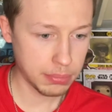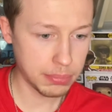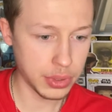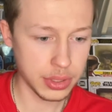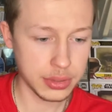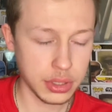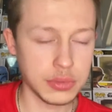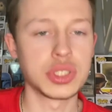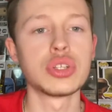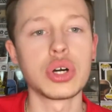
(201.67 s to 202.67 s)
but
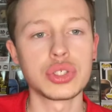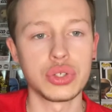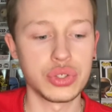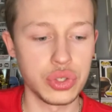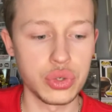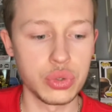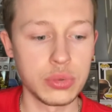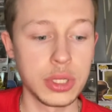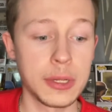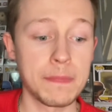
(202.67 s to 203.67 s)
obviously not as good as The Duel.
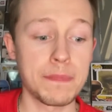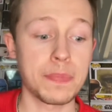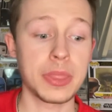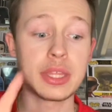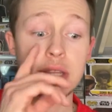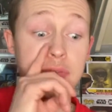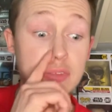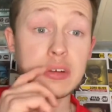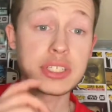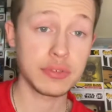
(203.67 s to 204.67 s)

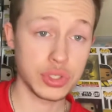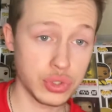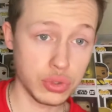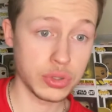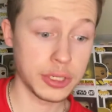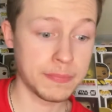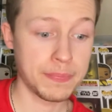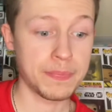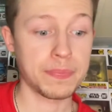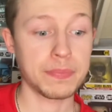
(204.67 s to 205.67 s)
Very different story.
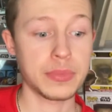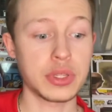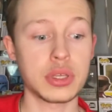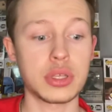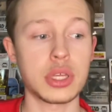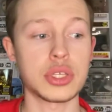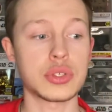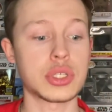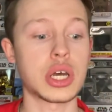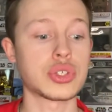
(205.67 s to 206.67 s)
It
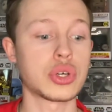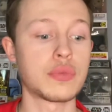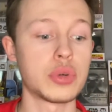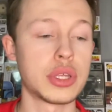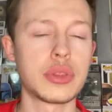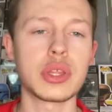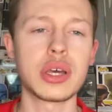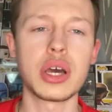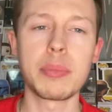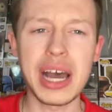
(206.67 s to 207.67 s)
starts off with
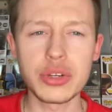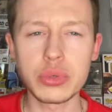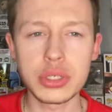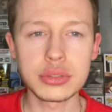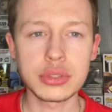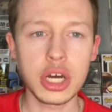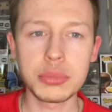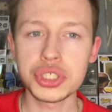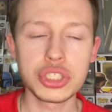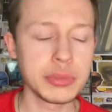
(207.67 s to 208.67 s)
a Padawan, I'm
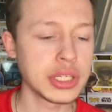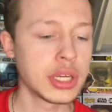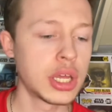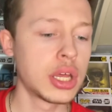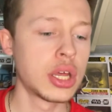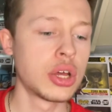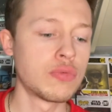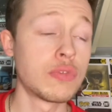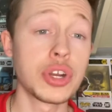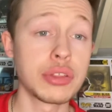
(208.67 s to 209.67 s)
assuming,
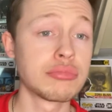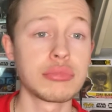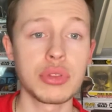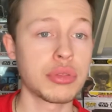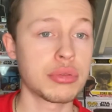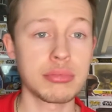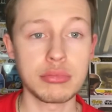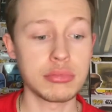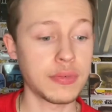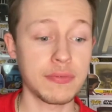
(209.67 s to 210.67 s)
running
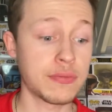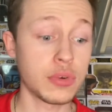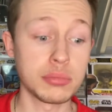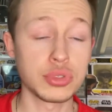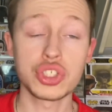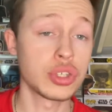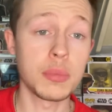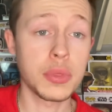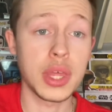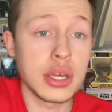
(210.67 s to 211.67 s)
from
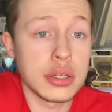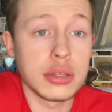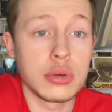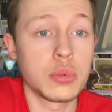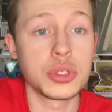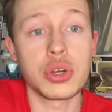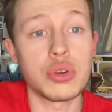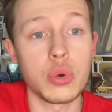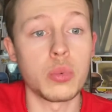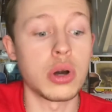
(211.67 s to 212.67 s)
something, we don't know
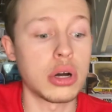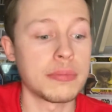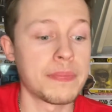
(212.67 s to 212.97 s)
what,